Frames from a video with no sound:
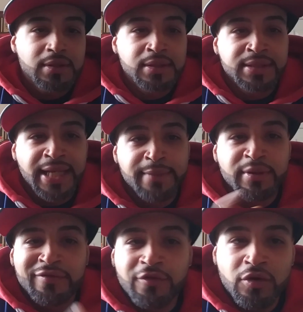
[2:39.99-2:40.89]
a day
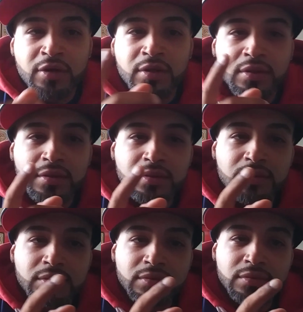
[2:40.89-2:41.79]
before
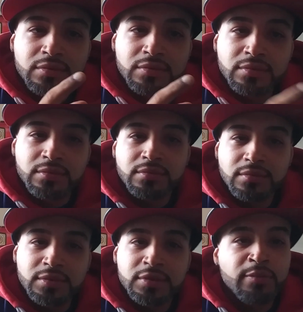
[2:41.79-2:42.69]

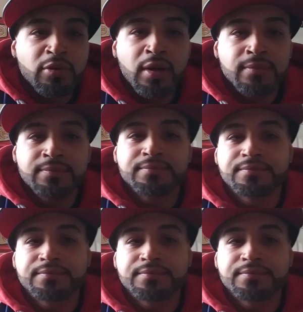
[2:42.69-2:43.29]
the prom.